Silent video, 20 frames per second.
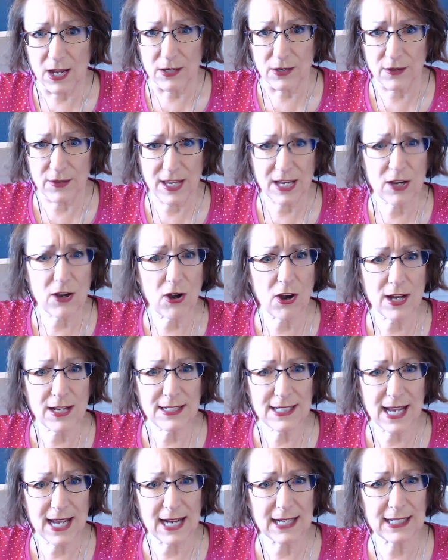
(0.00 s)
Do they
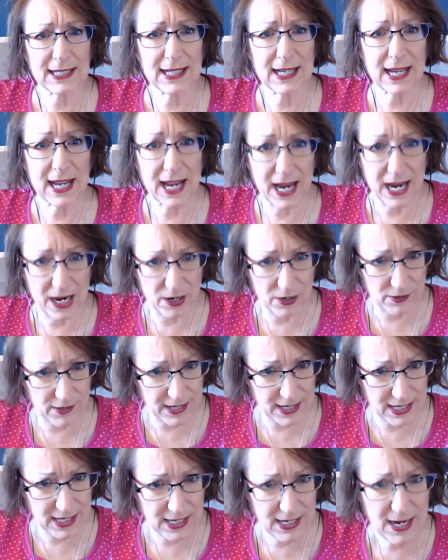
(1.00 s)
contact
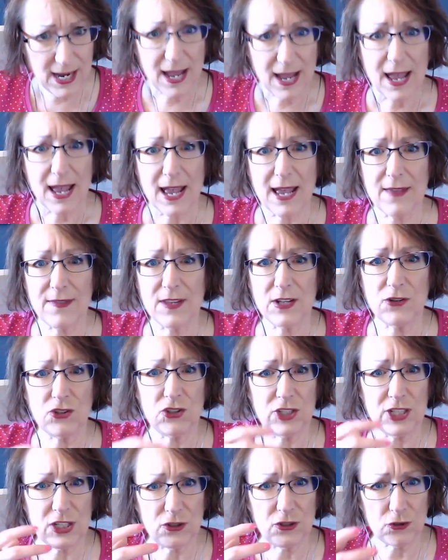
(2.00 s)
Carrie and then
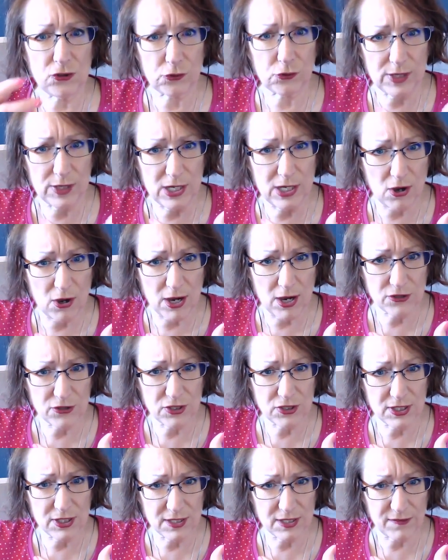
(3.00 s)
she
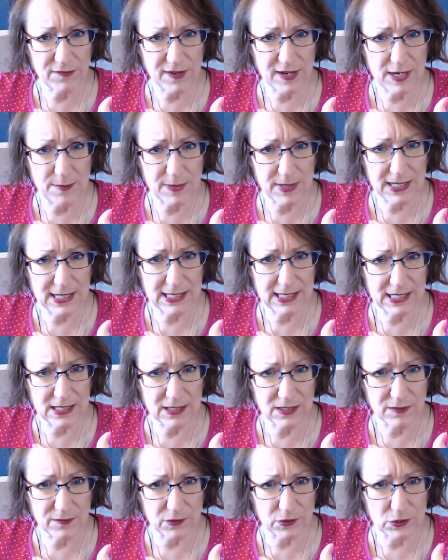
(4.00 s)
triages if anybody
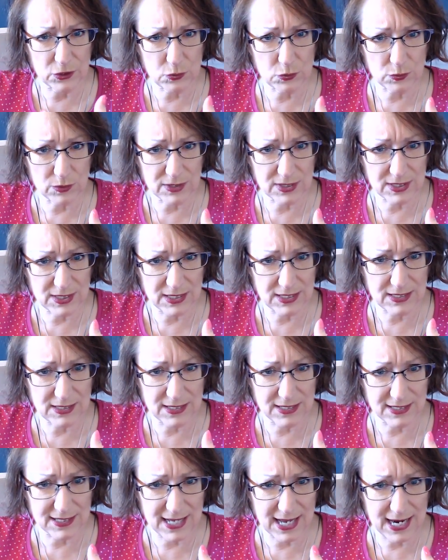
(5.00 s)
needs a virtual
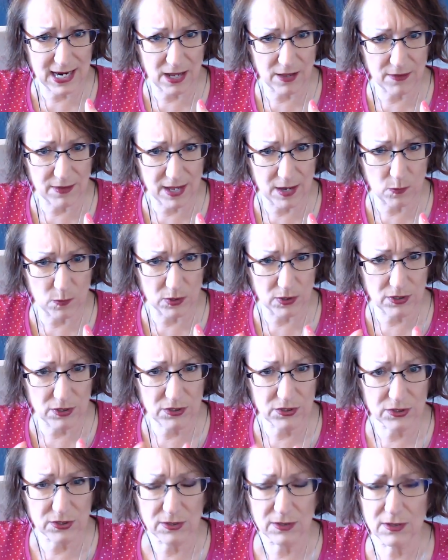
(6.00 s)
assistant? Is that how that
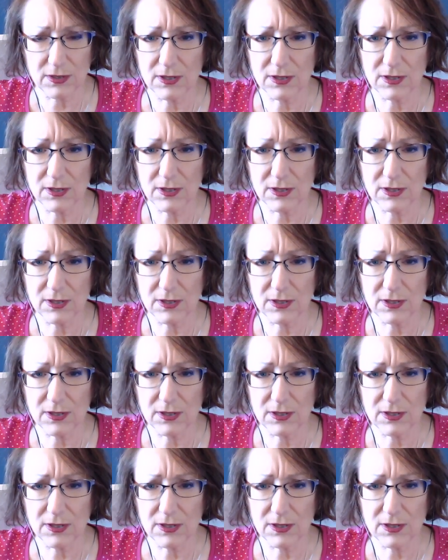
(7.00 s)
works?